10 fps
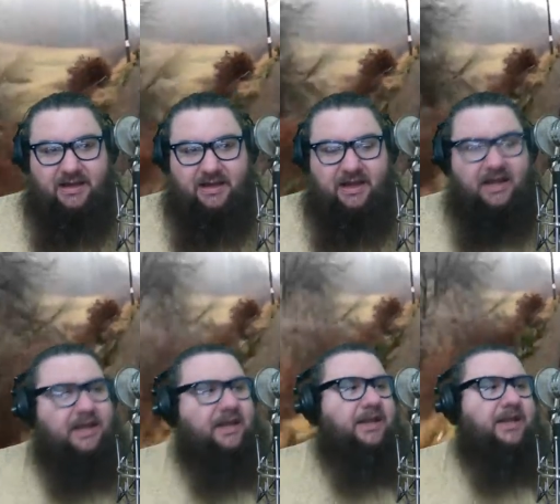
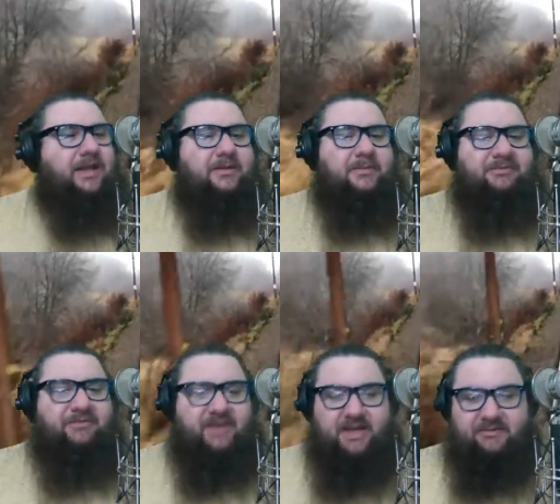I am a
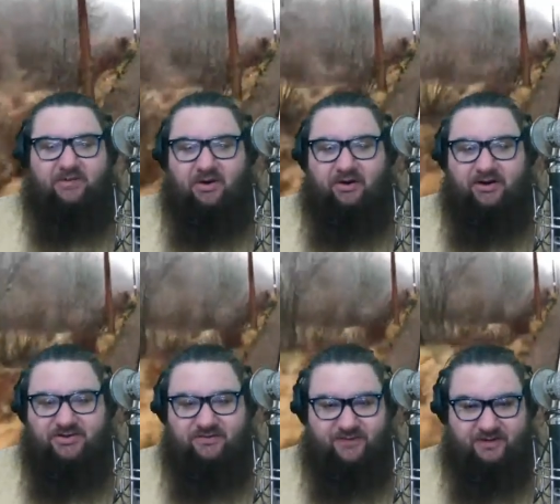fan of Ari
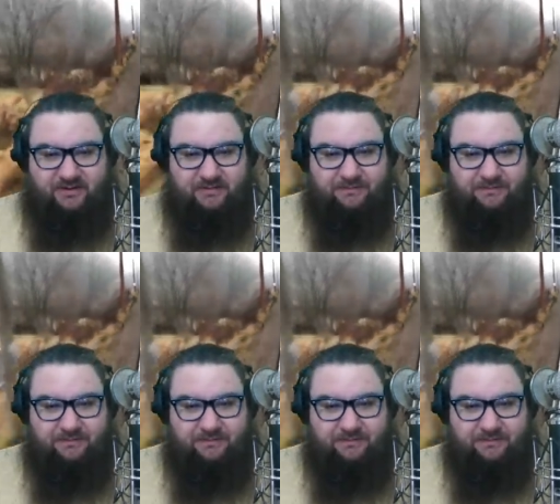Shaffir.